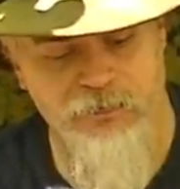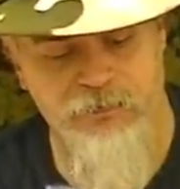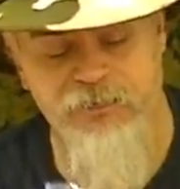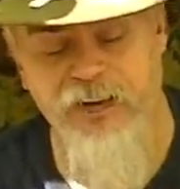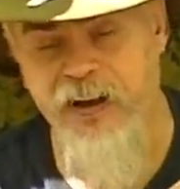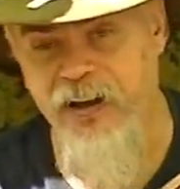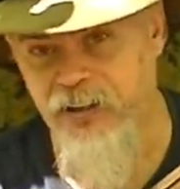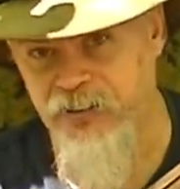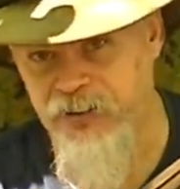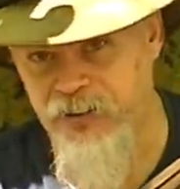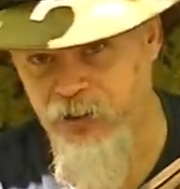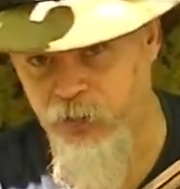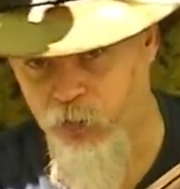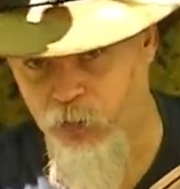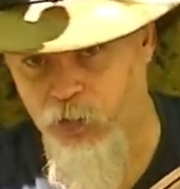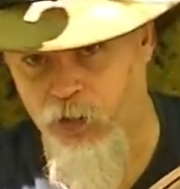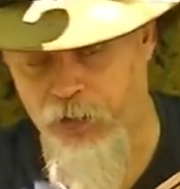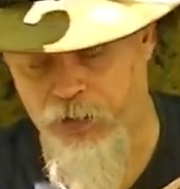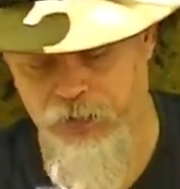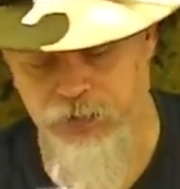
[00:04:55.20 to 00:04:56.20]
fancy
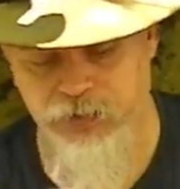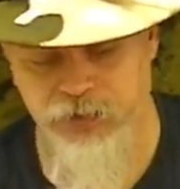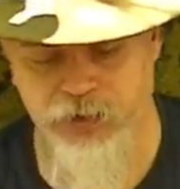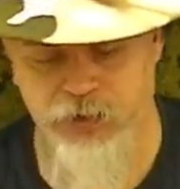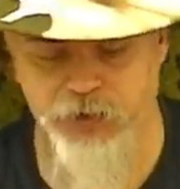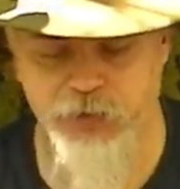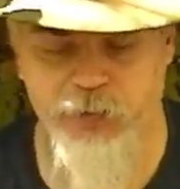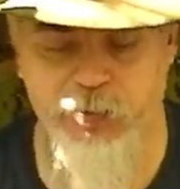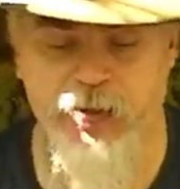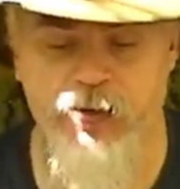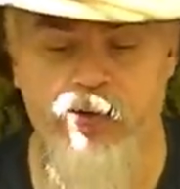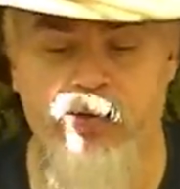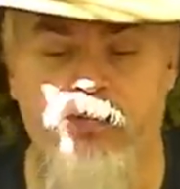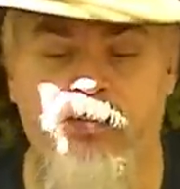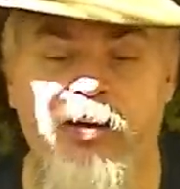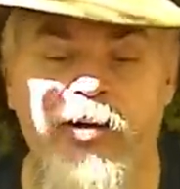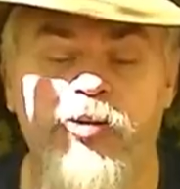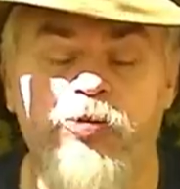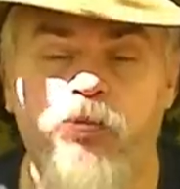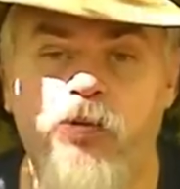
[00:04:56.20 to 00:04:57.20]
one, so to speak. Now
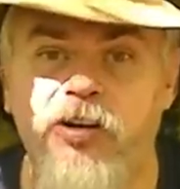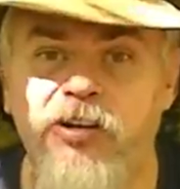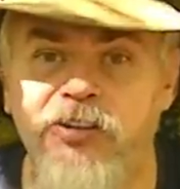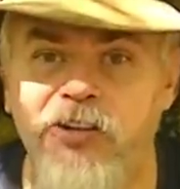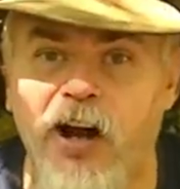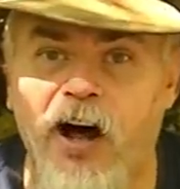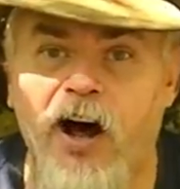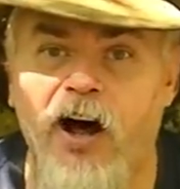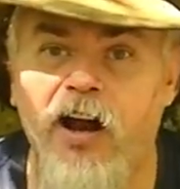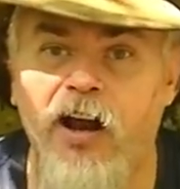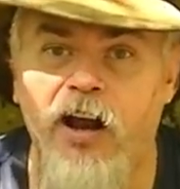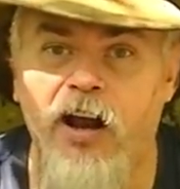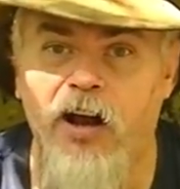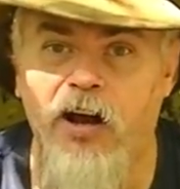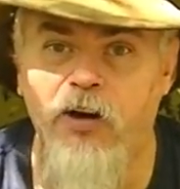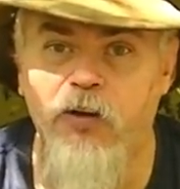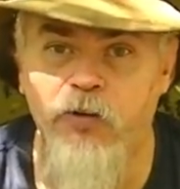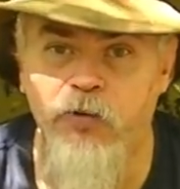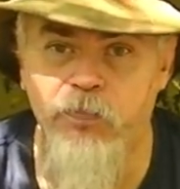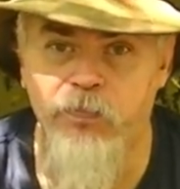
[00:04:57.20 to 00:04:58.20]
this one is not
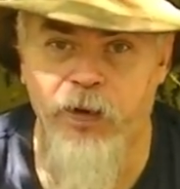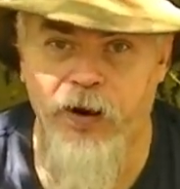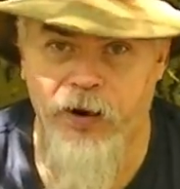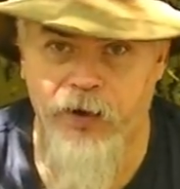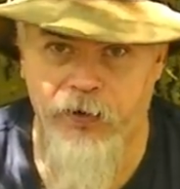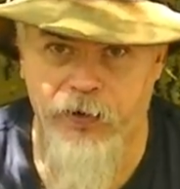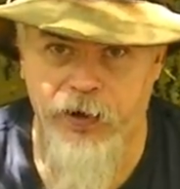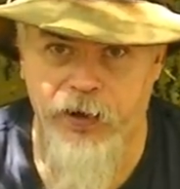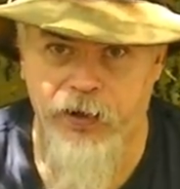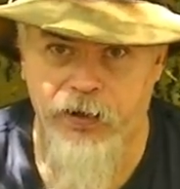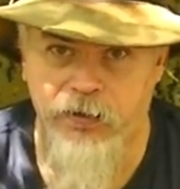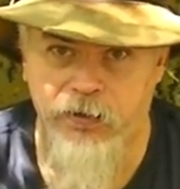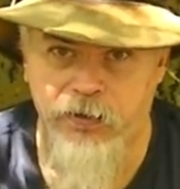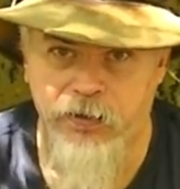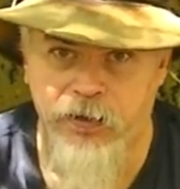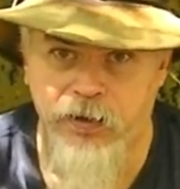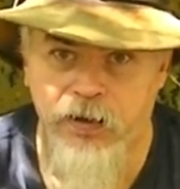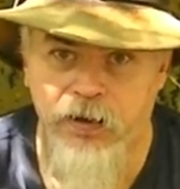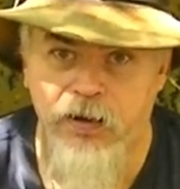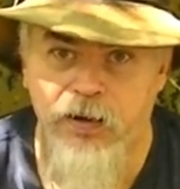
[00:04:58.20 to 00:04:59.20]
load bearing.
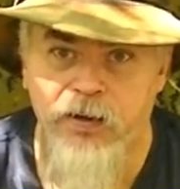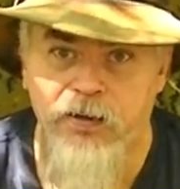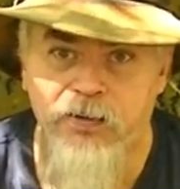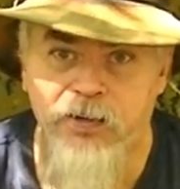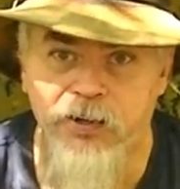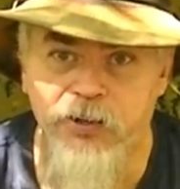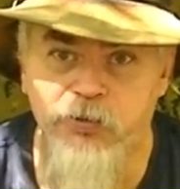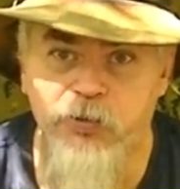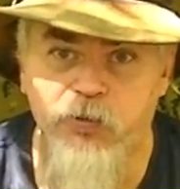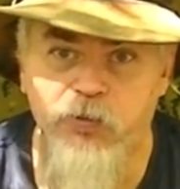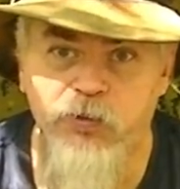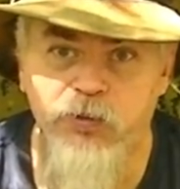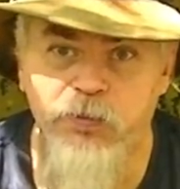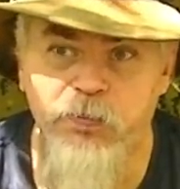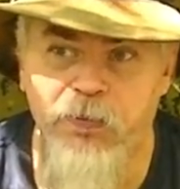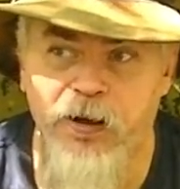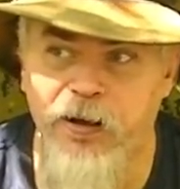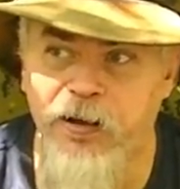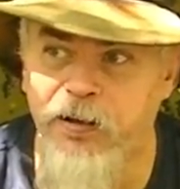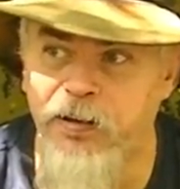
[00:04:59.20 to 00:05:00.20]
This one was
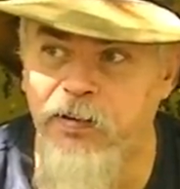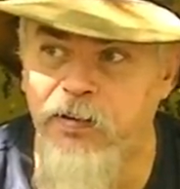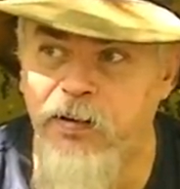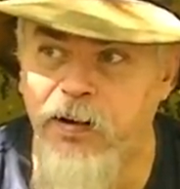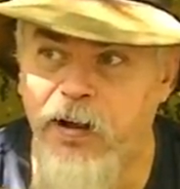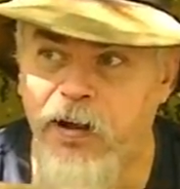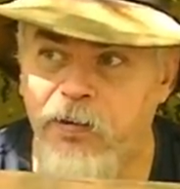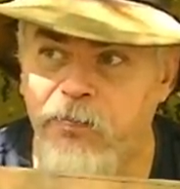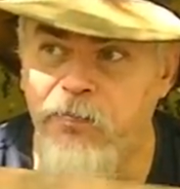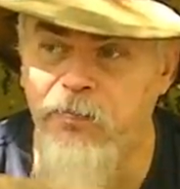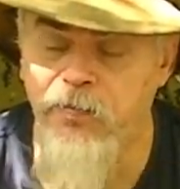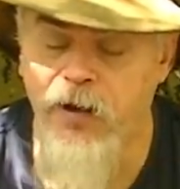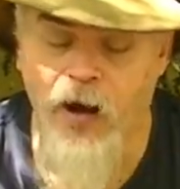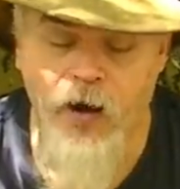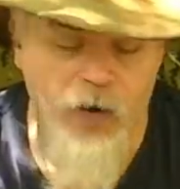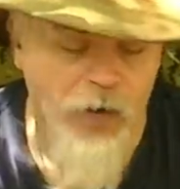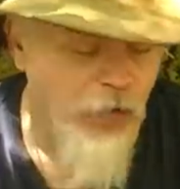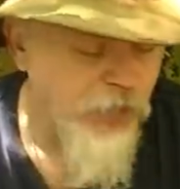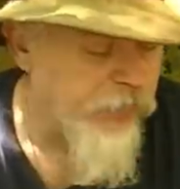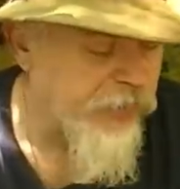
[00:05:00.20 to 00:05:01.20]
made, and
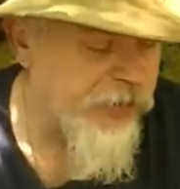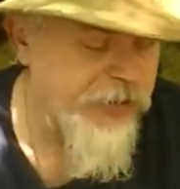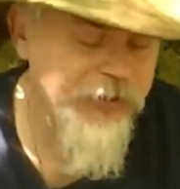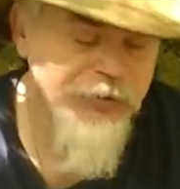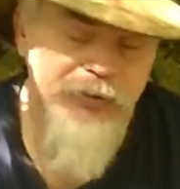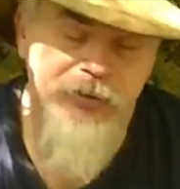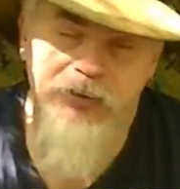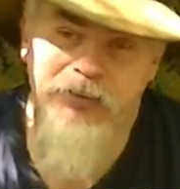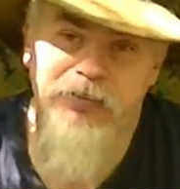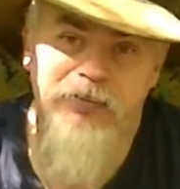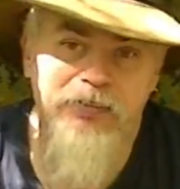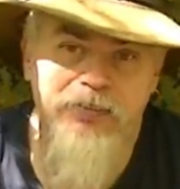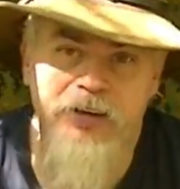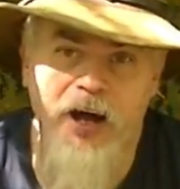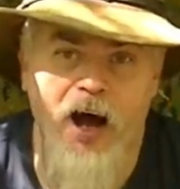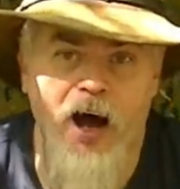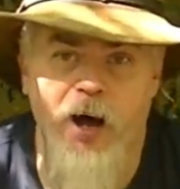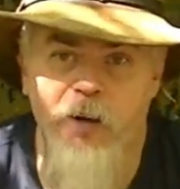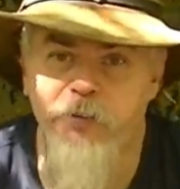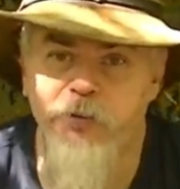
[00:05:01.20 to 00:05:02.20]
all of these
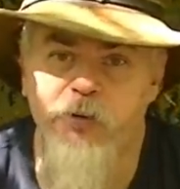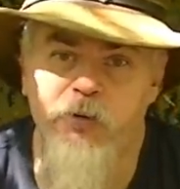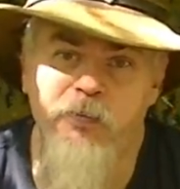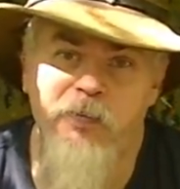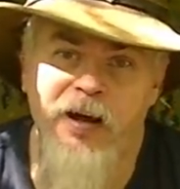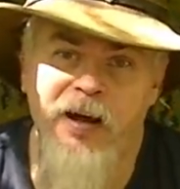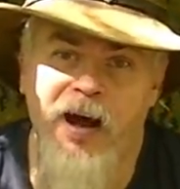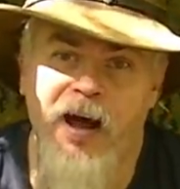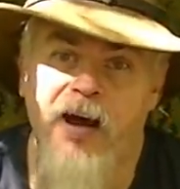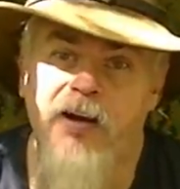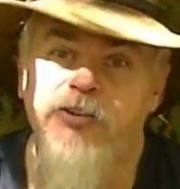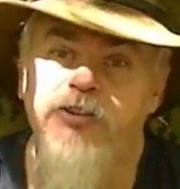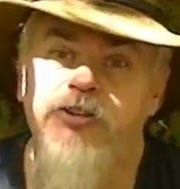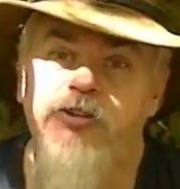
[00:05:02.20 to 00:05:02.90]
tops were made out of